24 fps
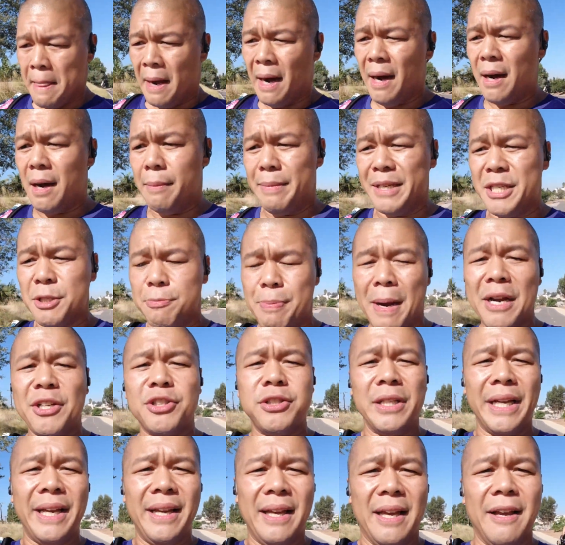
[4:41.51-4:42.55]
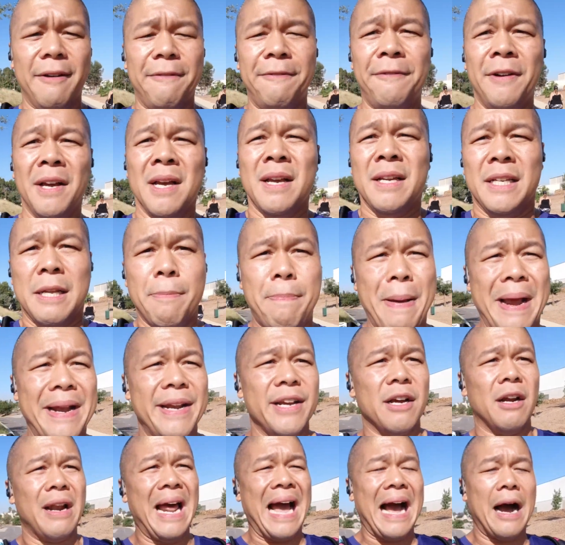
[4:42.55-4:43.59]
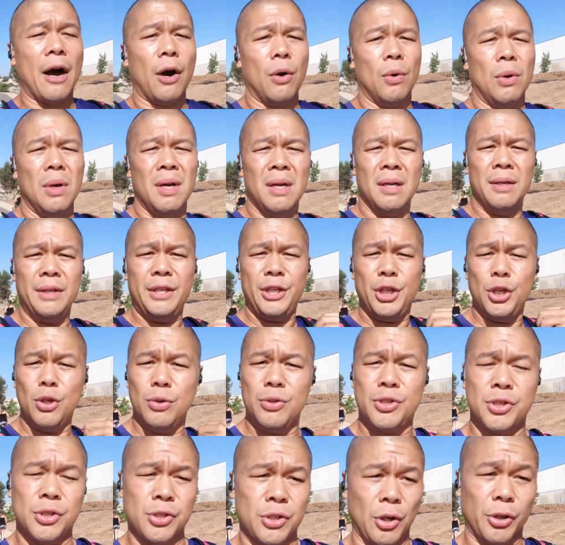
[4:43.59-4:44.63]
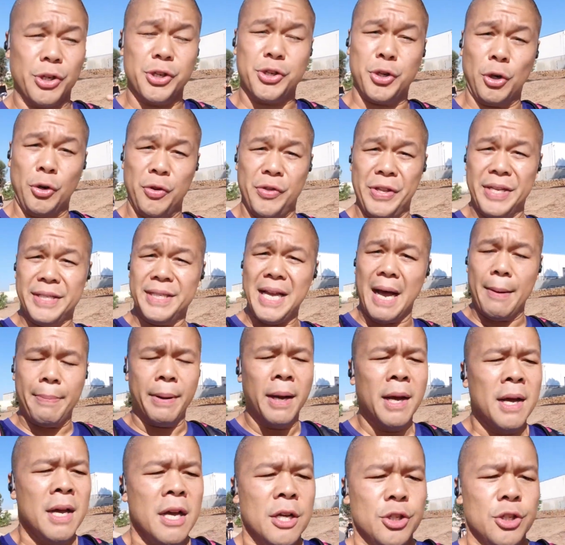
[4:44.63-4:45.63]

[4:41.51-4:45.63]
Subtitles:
especially if, depending on how you start to turn things up.